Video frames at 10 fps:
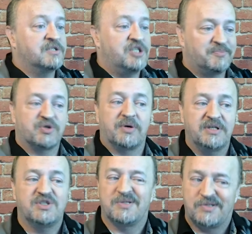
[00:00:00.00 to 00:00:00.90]
Chip
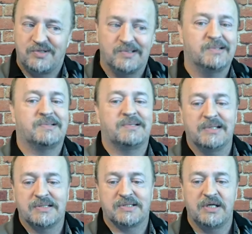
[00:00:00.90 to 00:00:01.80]
shortage is just
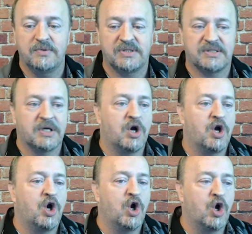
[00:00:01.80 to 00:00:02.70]
an excuse.
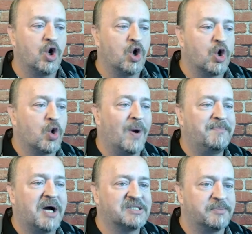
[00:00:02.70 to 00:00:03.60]

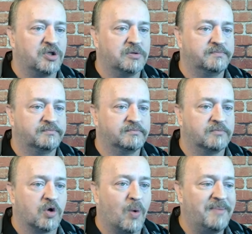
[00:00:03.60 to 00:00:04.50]
Quite possible.
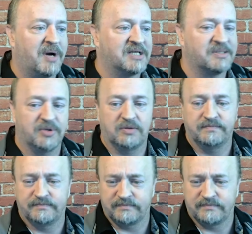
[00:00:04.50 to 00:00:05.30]
Quite possible.